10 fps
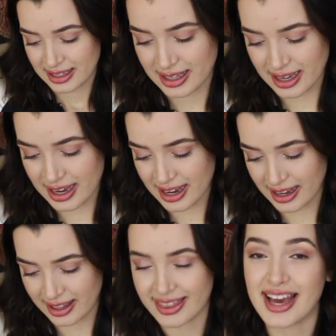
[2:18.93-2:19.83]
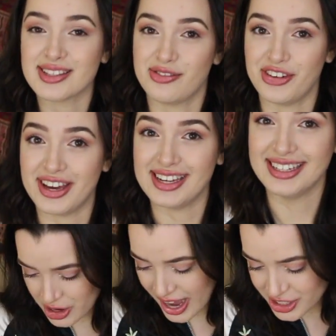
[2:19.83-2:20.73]
Huh, that's
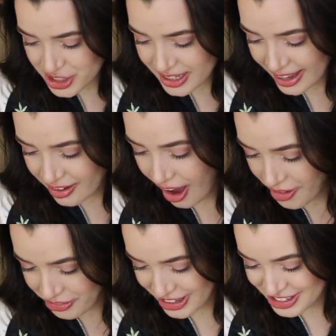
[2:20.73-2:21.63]
fun. You actually like coffee?